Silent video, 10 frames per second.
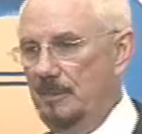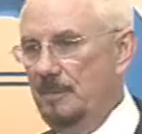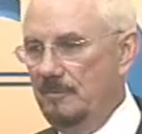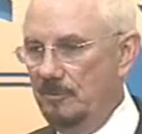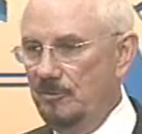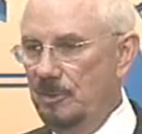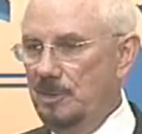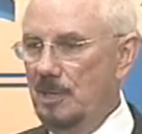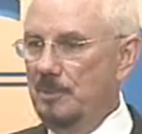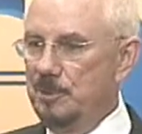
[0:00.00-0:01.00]
if there's
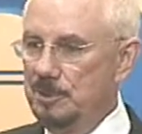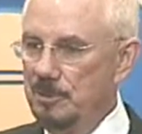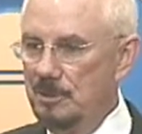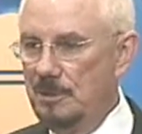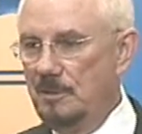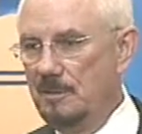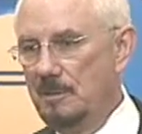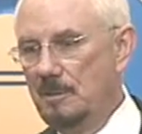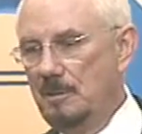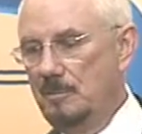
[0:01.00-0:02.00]
any opportunity
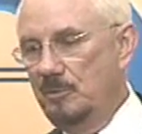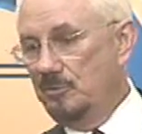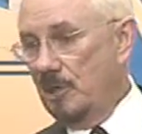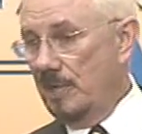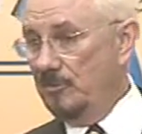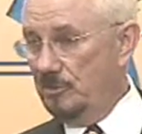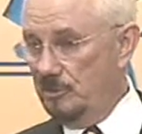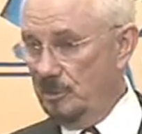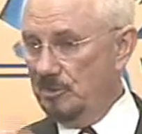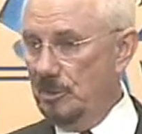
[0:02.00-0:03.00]
besides the
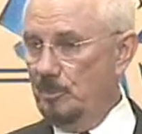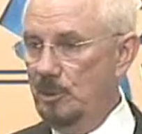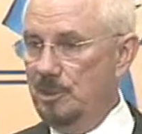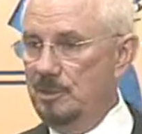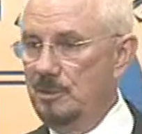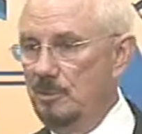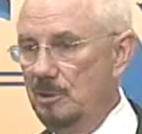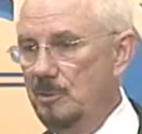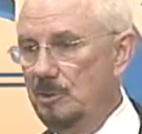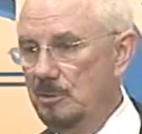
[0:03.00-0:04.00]
big celebration that we're
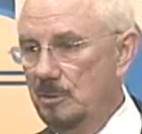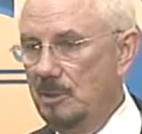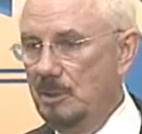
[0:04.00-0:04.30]
going to be doing around the